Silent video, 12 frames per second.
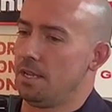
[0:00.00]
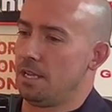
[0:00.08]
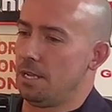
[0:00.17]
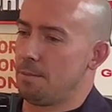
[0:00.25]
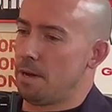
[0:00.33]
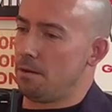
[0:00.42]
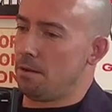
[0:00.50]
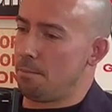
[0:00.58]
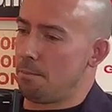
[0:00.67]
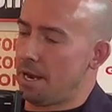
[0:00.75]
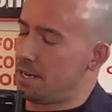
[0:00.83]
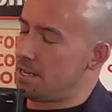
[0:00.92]
email
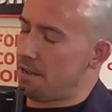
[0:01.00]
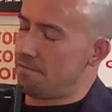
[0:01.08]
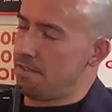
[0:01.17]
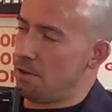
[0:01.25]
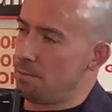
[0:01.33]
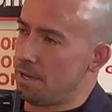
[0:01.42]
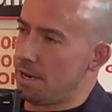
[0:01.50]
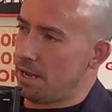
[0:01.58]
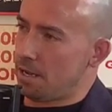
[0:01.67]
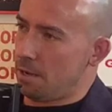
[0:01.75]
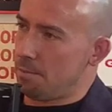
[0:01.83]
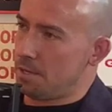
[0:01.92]

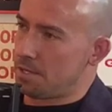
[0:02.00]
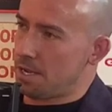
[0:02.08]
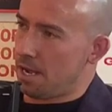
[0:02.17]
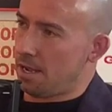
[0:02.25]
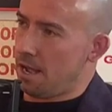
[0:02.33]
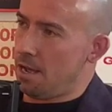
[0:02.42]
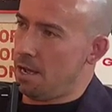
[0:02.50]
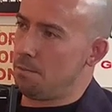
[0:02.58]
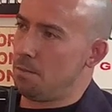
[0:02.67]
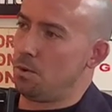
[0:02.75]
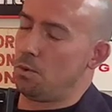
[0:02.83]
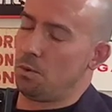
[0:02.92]

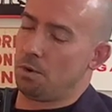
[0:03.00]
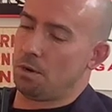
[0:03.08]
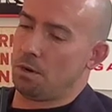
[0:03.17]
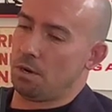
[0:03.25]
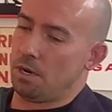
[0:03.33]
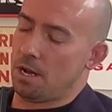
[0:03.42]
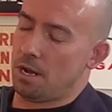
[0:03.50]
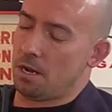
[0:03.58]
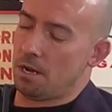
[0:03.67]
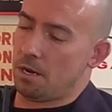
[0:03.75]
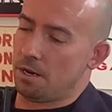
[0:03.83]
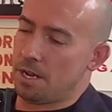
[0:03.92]
mike.feldman@compass.com, or
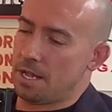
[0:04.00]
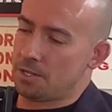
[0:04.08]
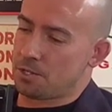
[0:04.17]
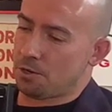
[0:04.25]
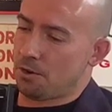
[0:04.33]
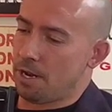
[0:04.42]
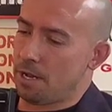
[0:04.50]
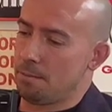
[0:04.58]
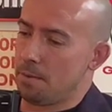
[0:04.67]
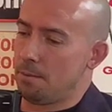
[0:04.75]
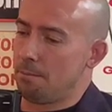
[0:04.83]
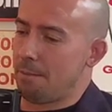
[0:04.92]
on
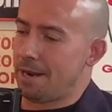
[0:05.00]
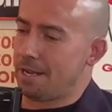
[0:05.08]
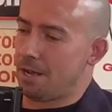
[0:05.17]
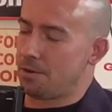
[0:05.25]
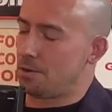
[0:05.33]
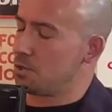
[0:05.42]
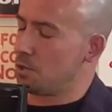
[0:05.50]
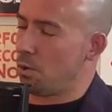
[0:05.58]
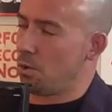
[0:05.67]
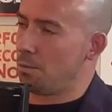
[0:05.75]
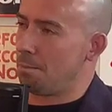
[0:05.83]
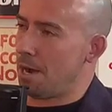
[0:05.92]
Instagram,
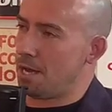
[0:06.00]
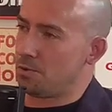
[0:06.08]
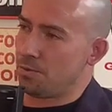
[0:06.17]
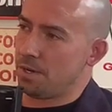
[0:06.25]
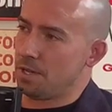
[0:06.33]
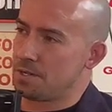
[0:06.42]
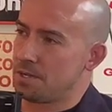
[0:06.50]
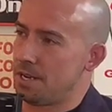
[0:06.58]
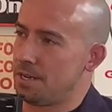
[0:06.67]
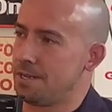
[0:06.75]
Mike_bondrealestate.